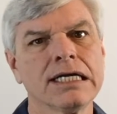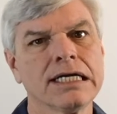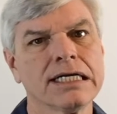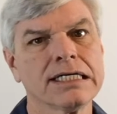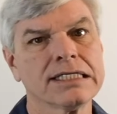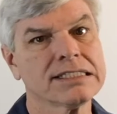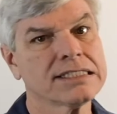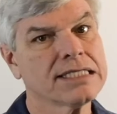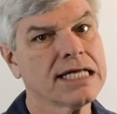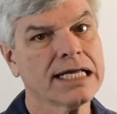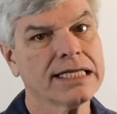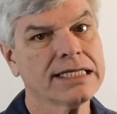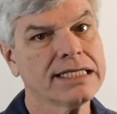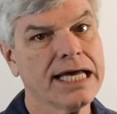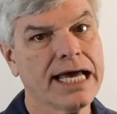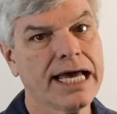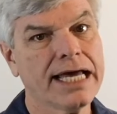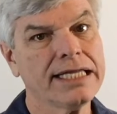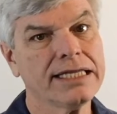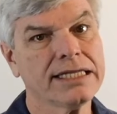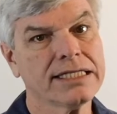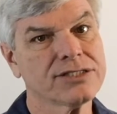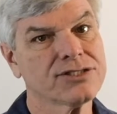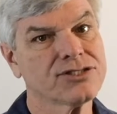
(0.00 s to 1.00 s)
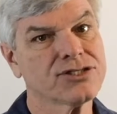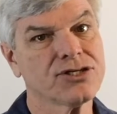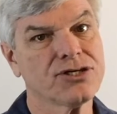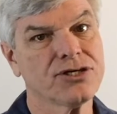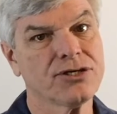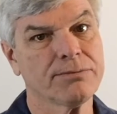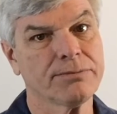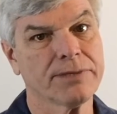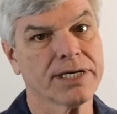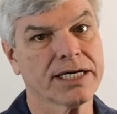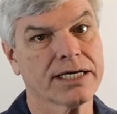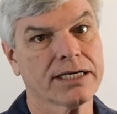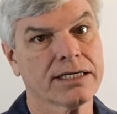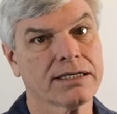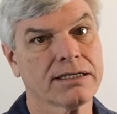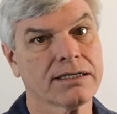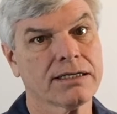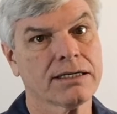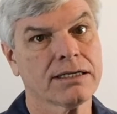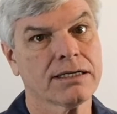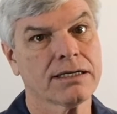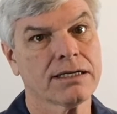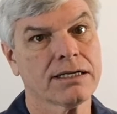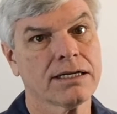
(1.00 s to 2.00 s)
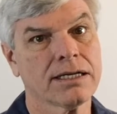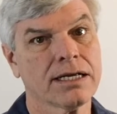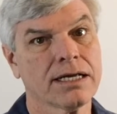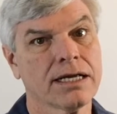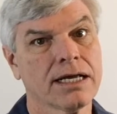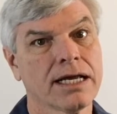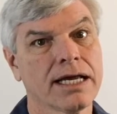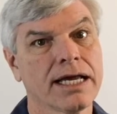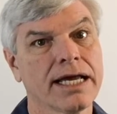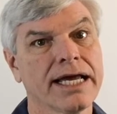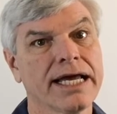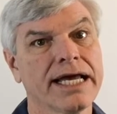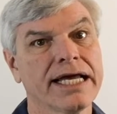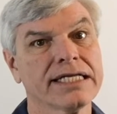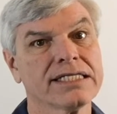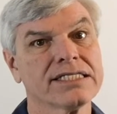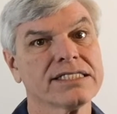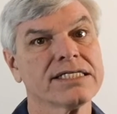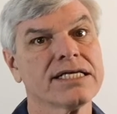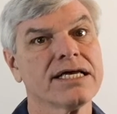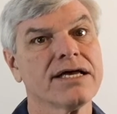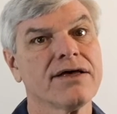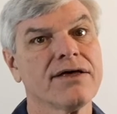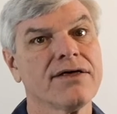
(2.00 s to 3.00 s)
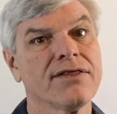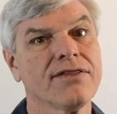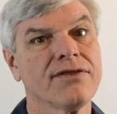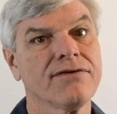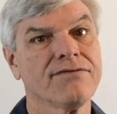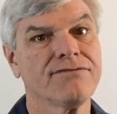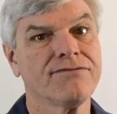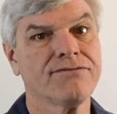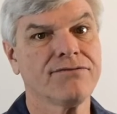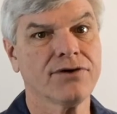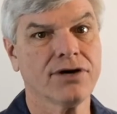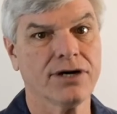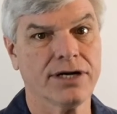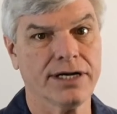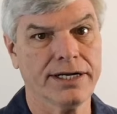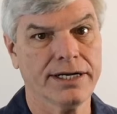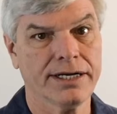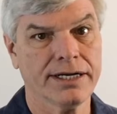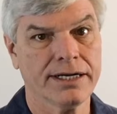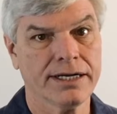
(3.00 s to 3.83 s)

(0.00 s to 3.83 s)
It's not the 8 that's cubic. It's the foot.